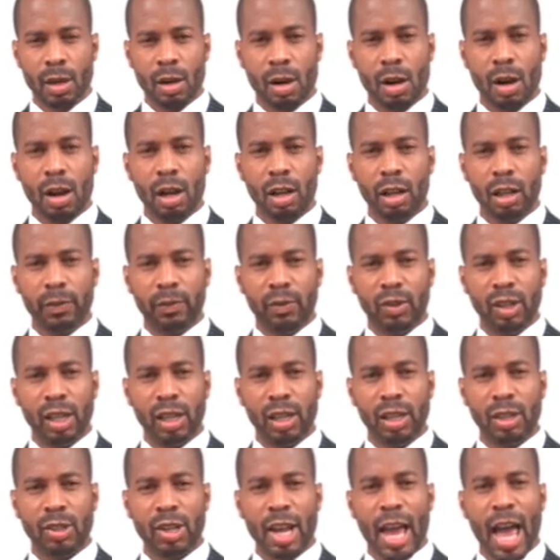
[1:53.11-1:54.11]
All of
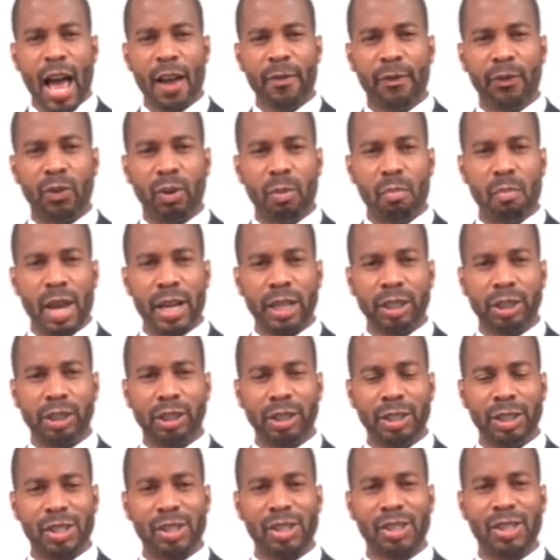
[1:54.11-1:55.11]
these
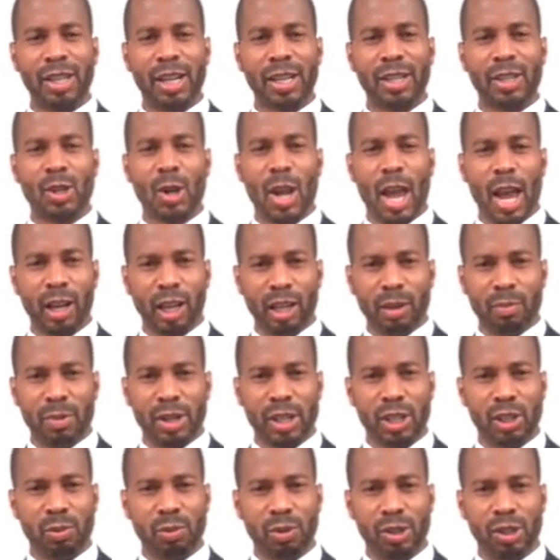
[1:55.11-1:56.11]
aforementioned 6
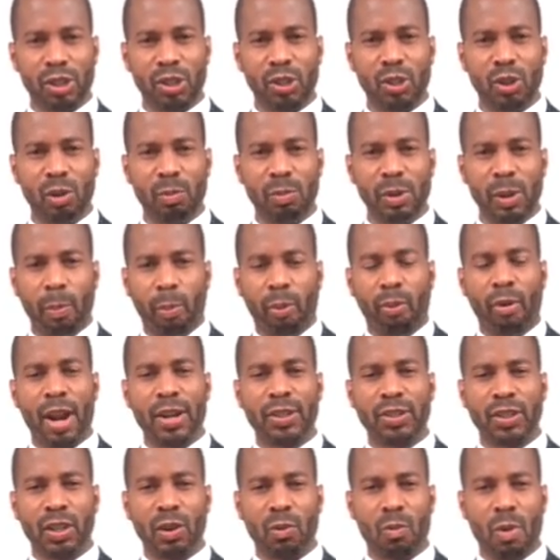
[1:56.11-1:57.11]
elements would still be
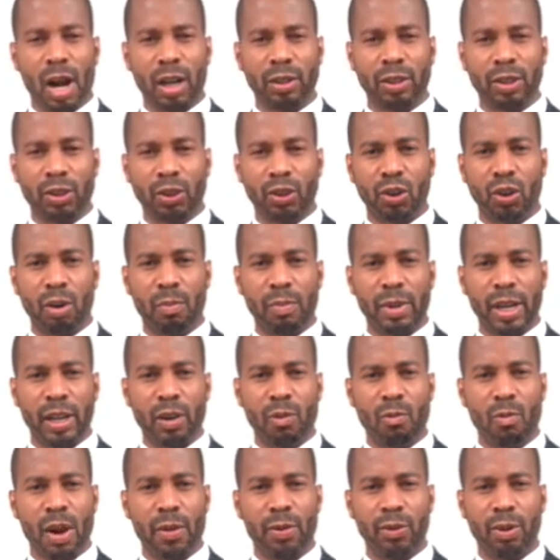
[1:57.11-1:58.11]
present while
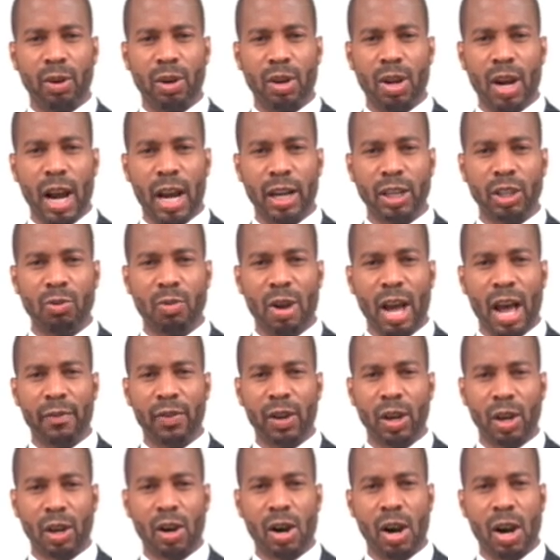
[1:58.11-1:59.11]
determining whether or not you have
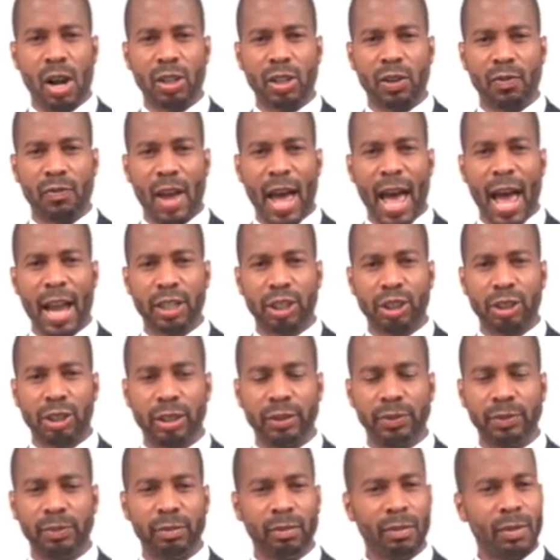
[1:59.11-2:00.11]
a cause of
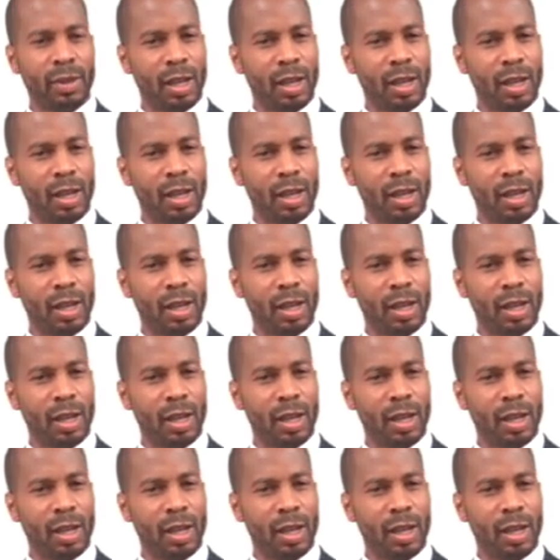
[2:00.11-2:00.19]
action